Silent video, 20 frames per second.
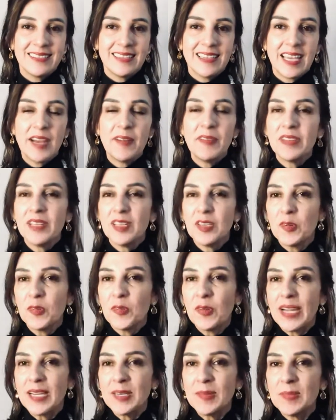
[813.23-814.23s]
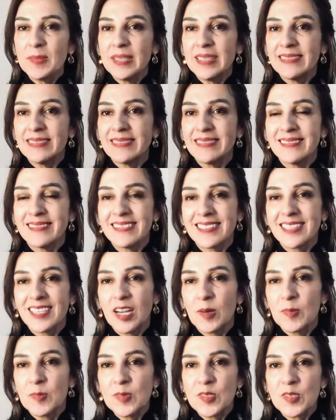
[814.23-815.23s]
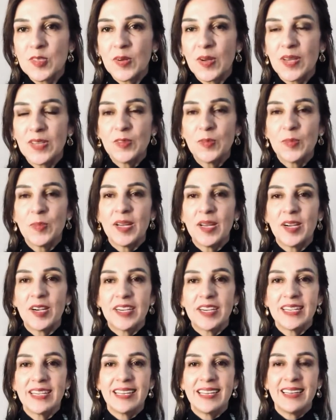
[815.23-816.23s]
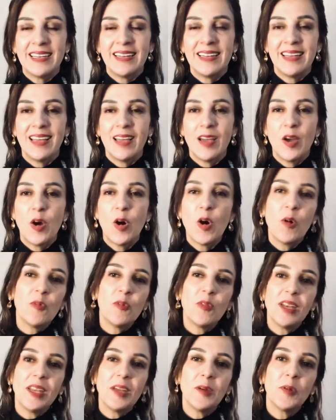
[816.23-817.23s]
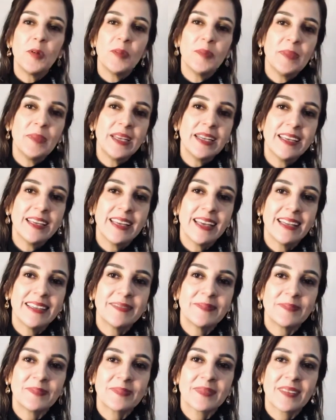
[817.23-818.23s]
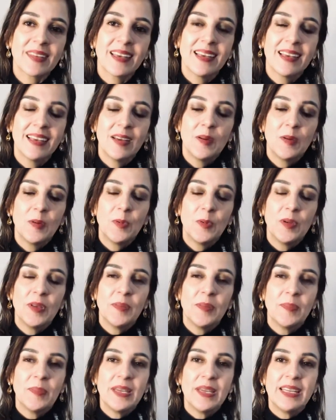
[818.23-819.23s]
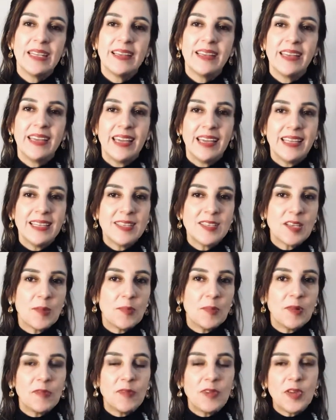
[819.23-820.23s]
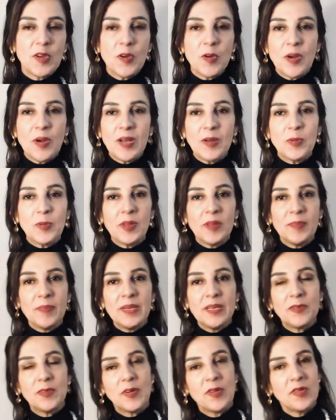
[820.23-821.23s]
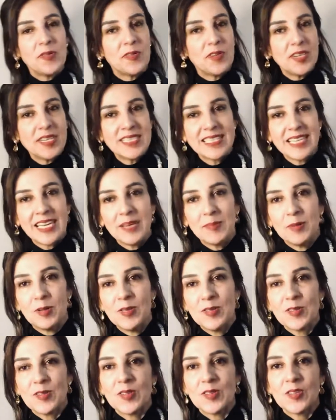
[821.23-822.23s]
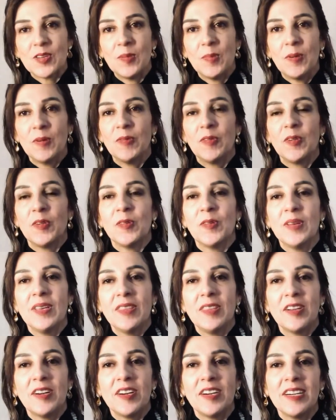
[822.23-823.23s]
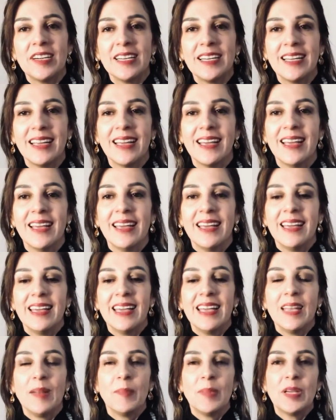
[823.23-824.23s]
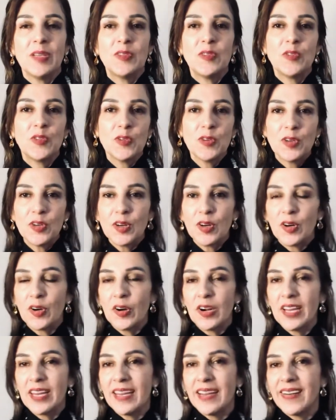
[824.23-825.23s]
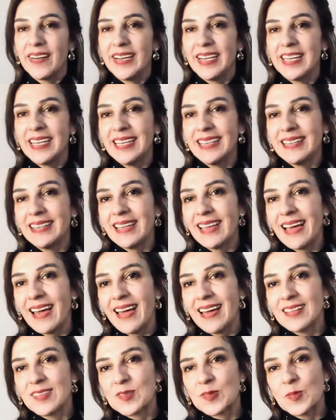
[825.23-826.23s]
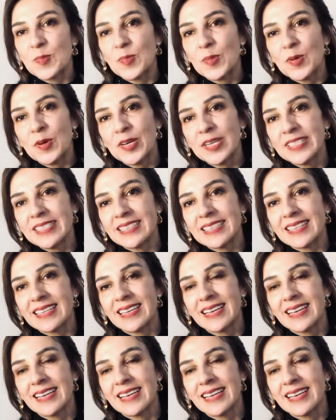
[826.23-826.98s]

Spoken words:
Everything you write me comes straight to my heart, and hopefully we'll meet again. We'll meet again, some of you, and we'll meet for the first time also, some of you, either in my tour or here in India at some point.